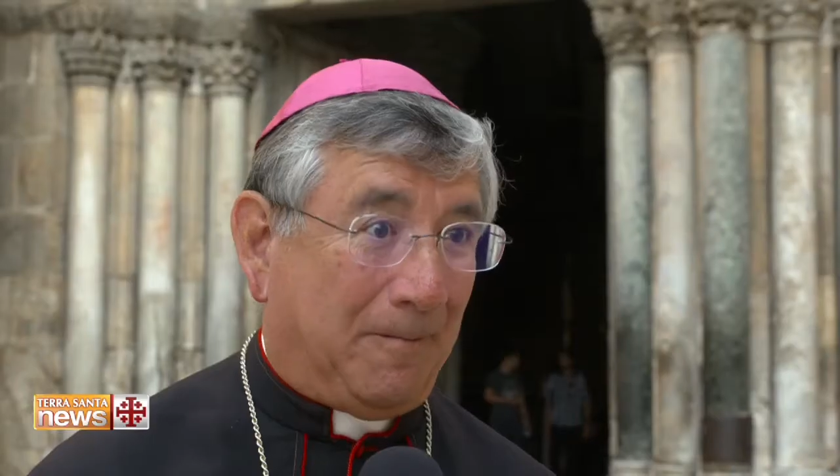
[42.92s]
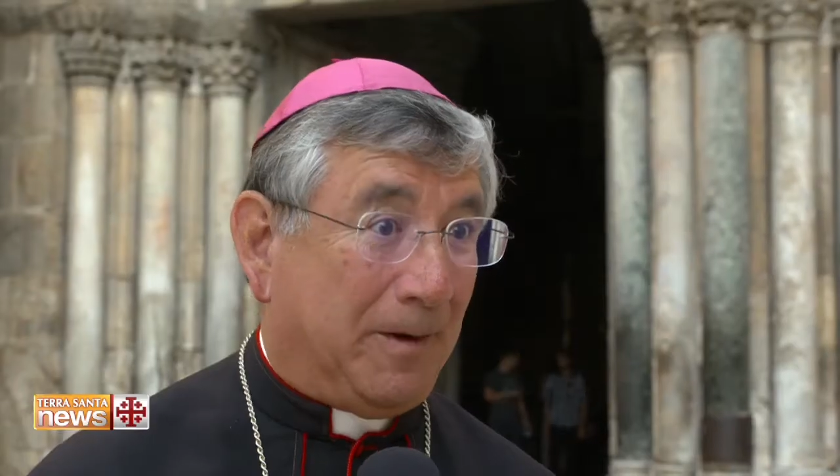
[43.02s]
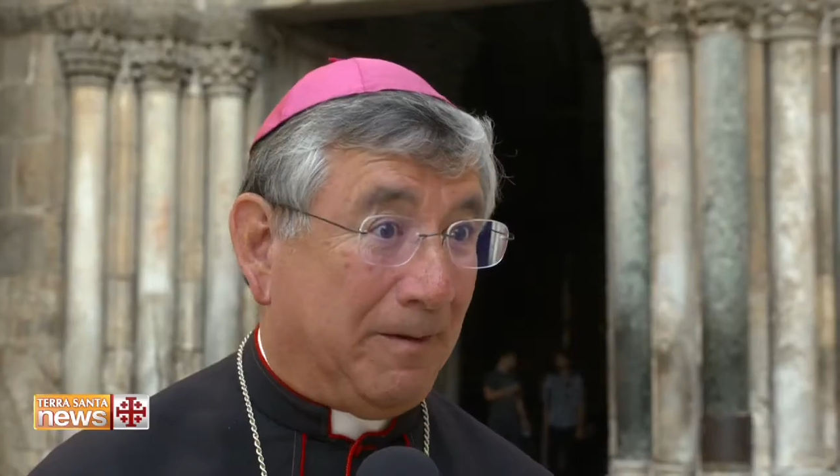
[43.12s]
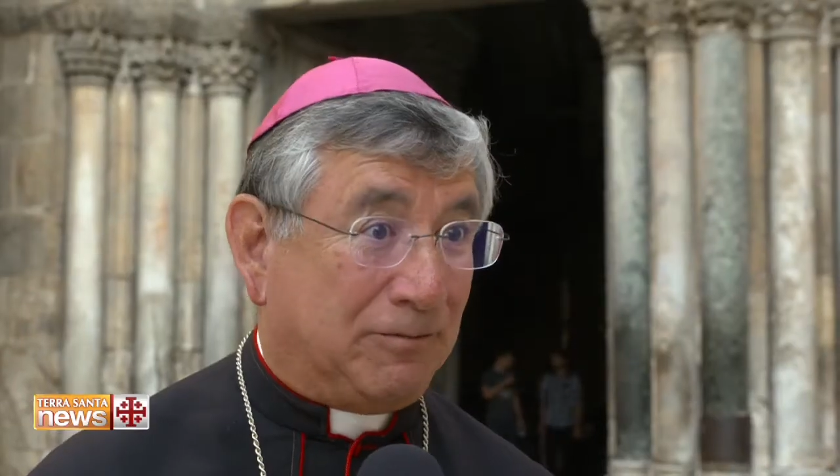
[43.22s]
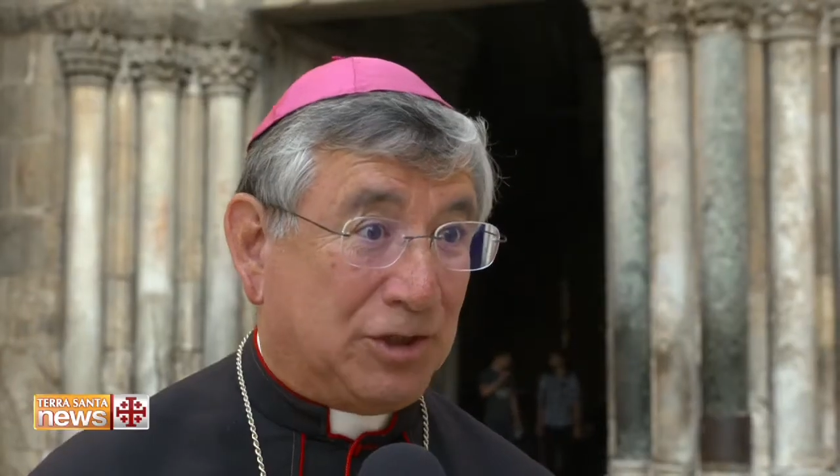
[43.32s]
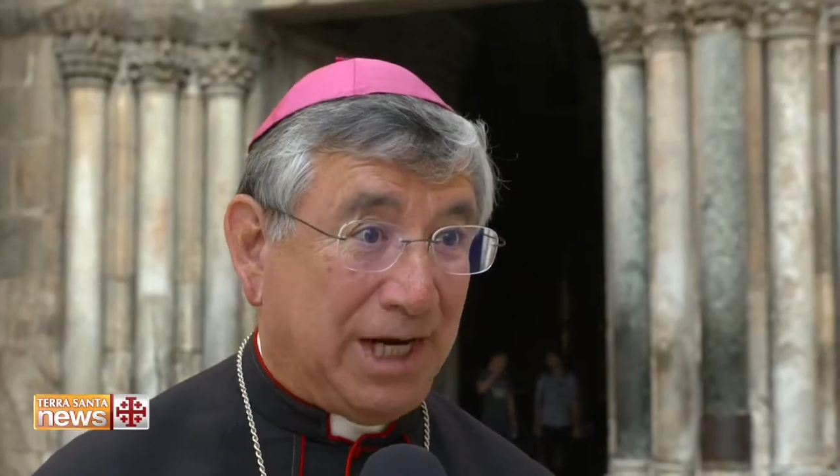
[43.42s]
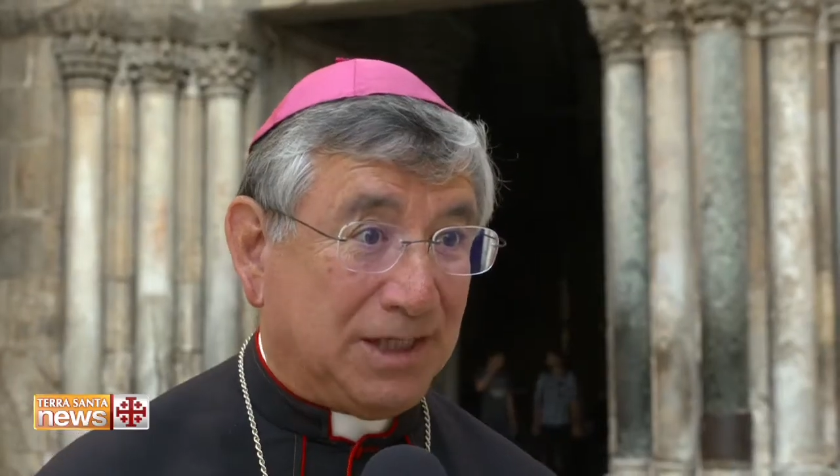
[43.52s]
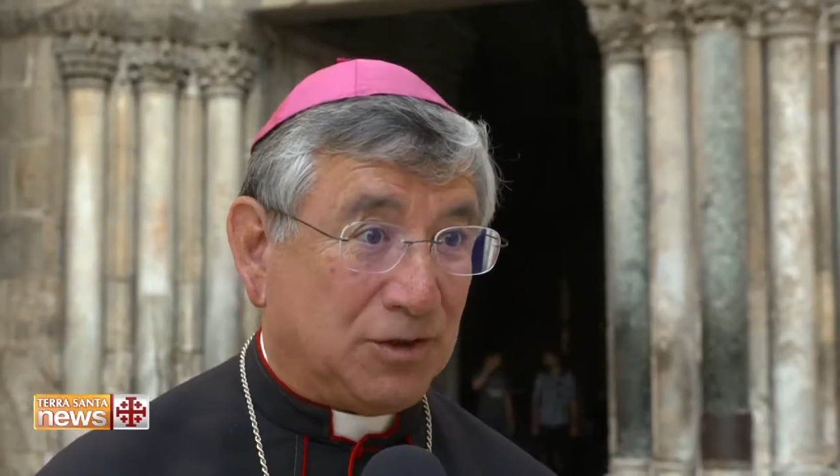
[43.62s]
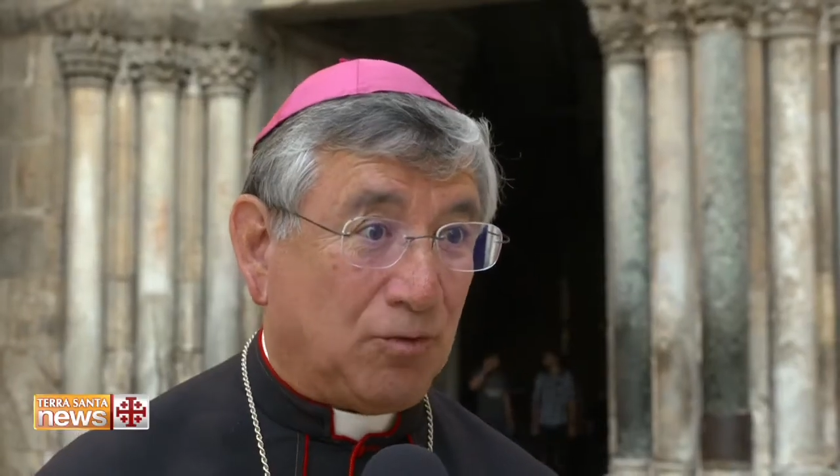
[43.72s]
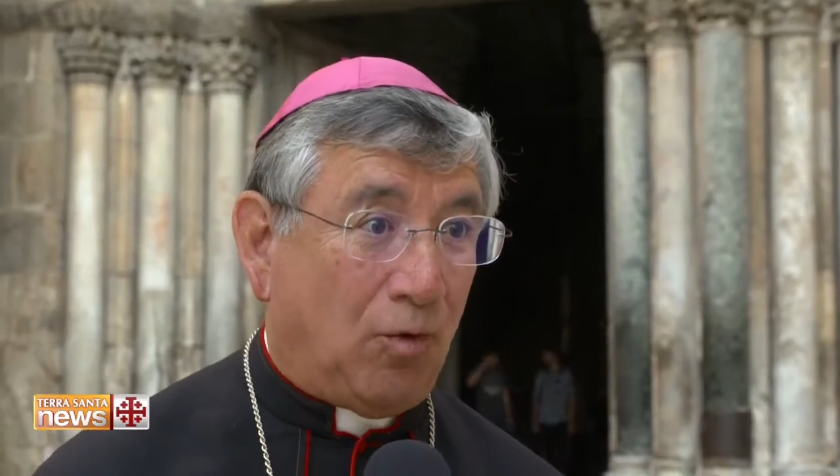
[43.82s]
We have
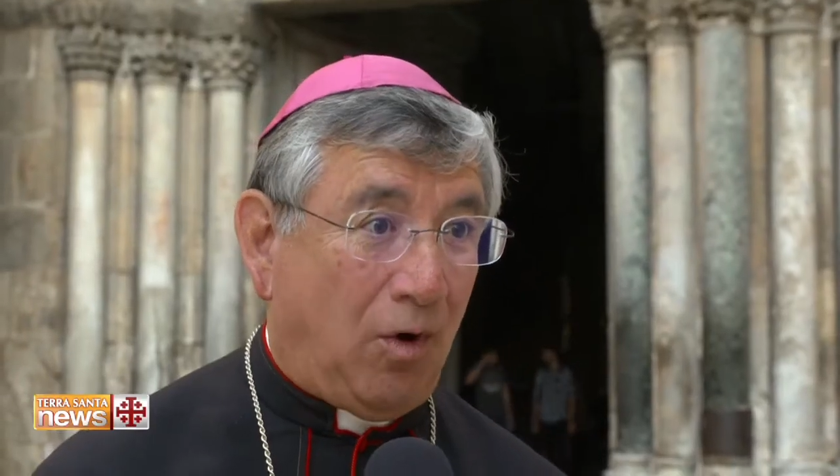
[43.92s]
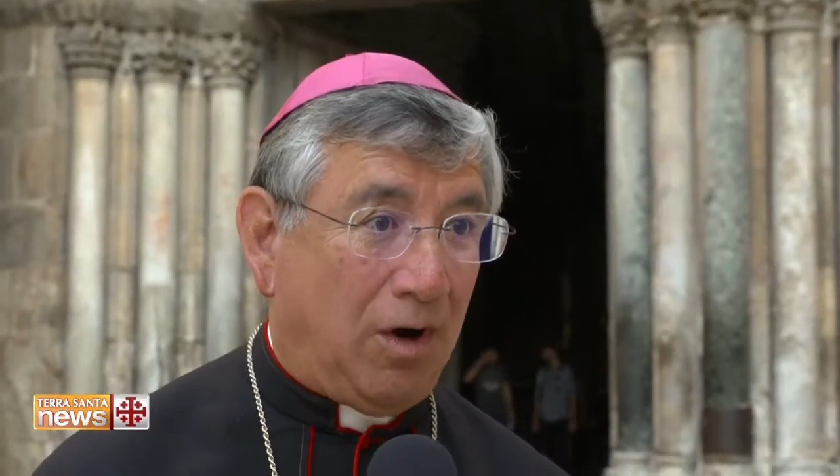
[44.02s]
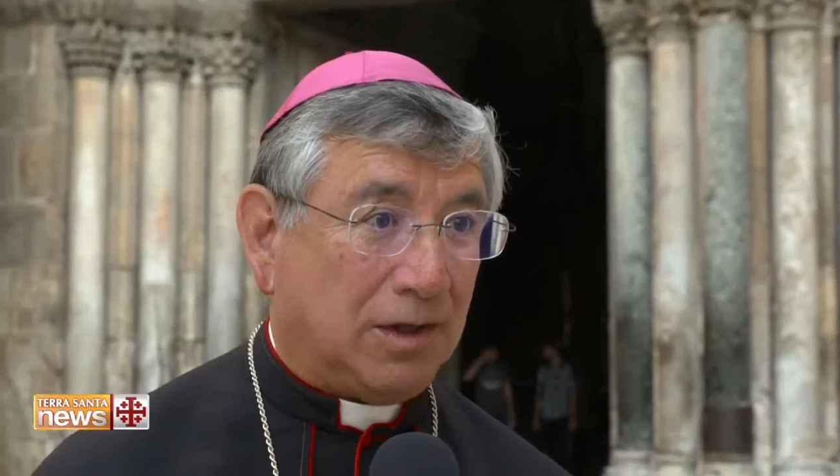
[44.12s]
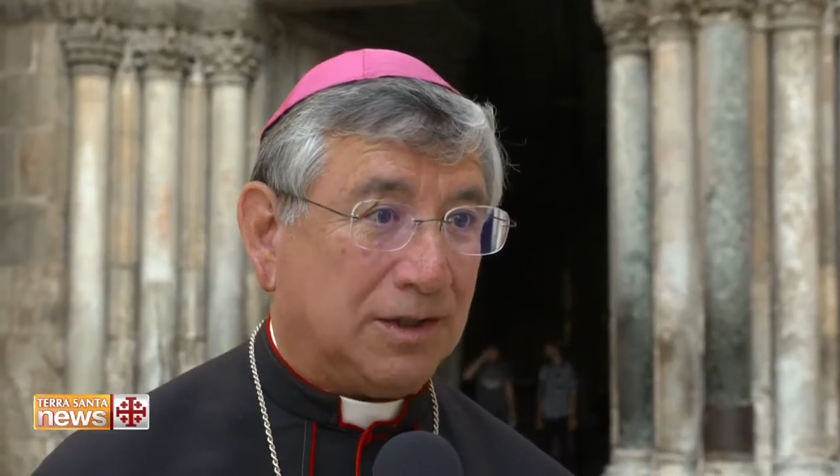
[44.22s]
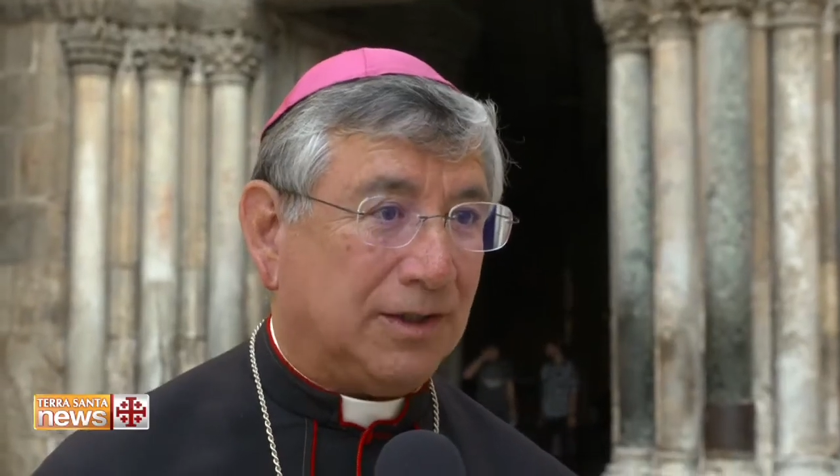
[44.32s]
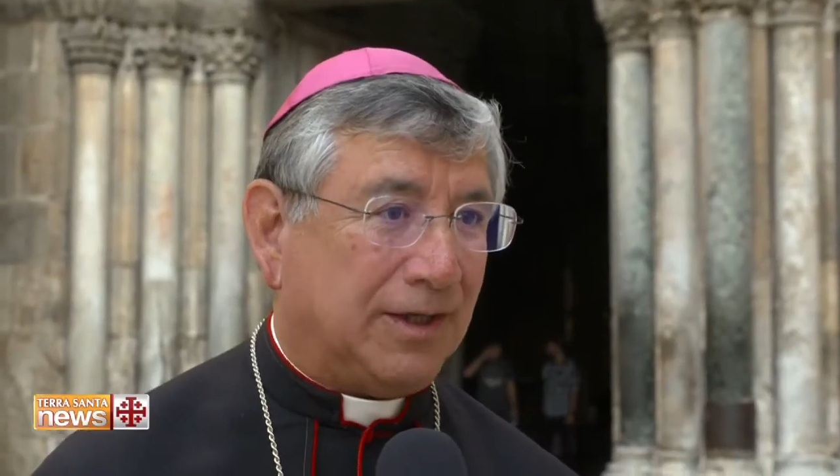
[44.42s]
just walked